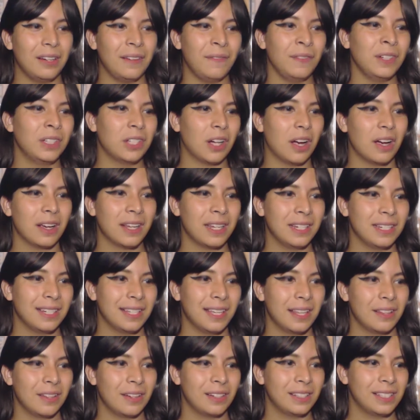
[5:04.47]
even talking
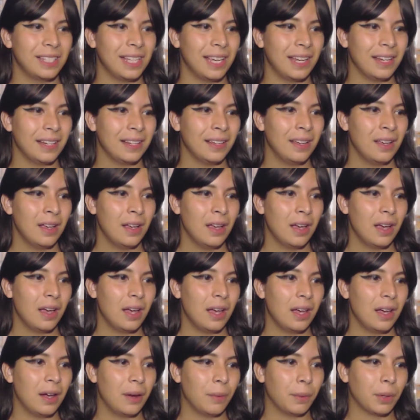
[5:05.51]
together and saying,
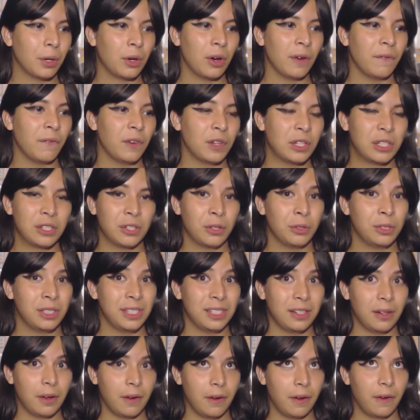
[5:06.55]
"We're going for
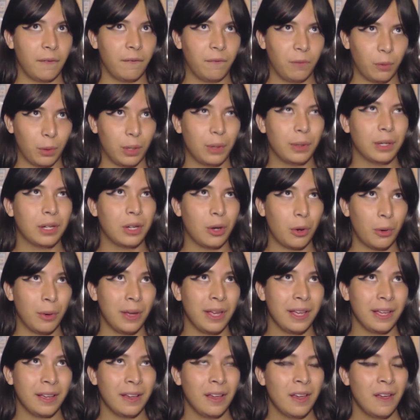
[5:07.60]
sushi. We're
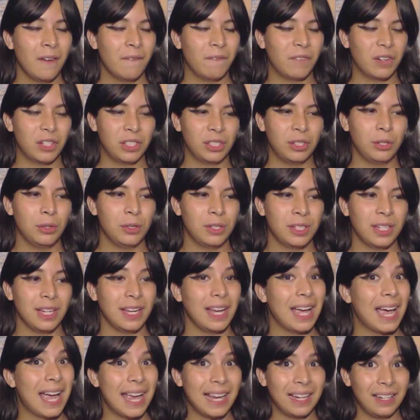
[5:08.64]
going for
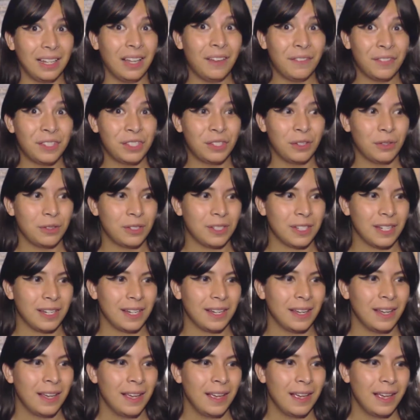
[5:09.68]
sushi. I love
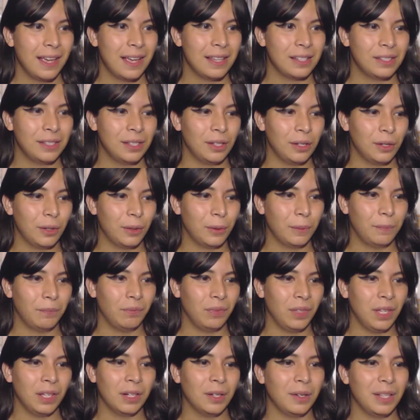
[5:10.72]
sushi." And so,
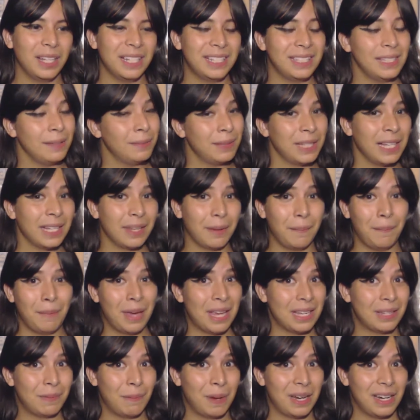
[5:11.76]
it seems like a
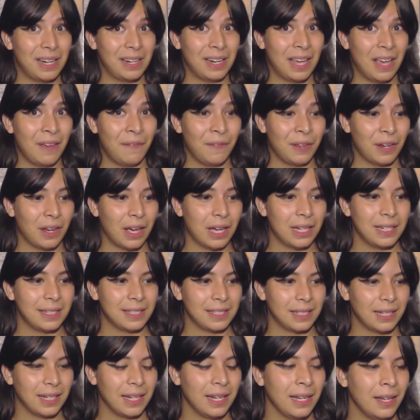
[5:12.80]
match made in heaven,
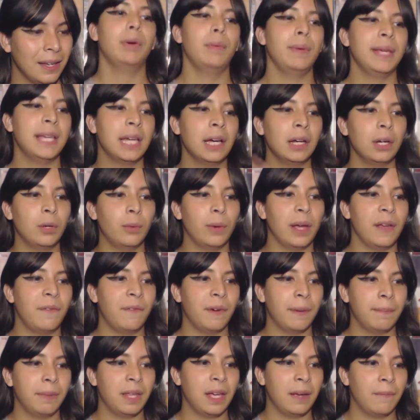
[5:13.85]
honestly. But we cut away
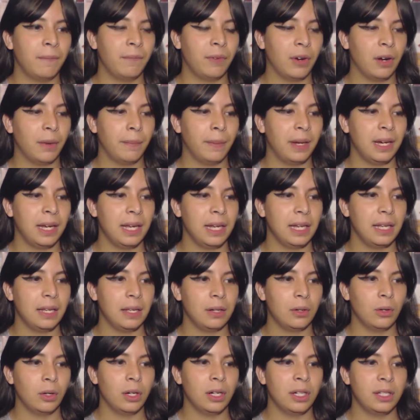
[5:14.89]
from them for a minute
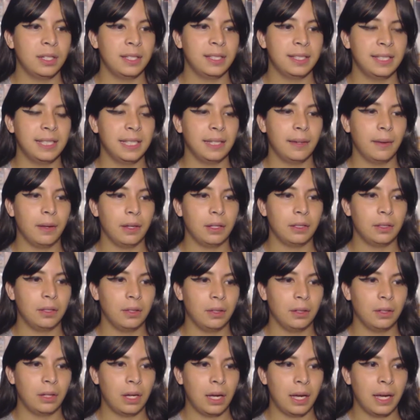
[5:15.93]
in order to
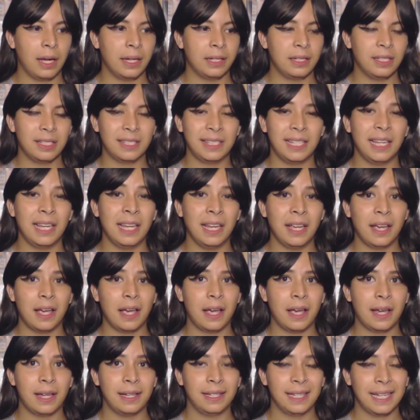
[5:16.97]
see
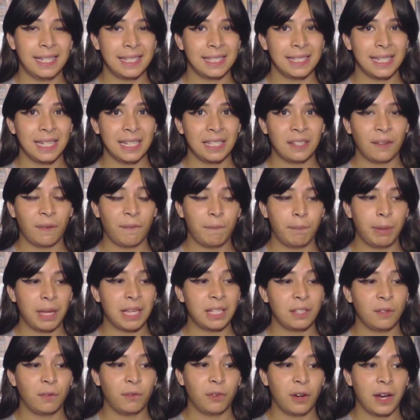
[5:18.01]
Leslie's
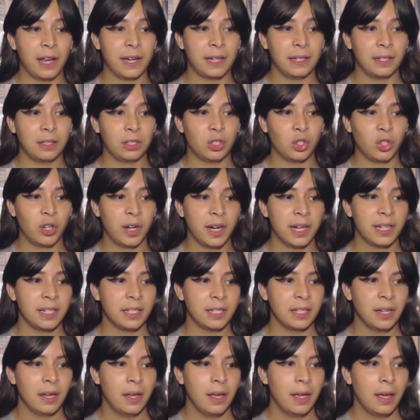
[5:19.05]
best friend
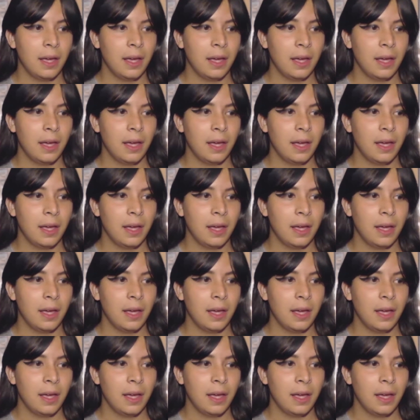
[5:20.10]
Trish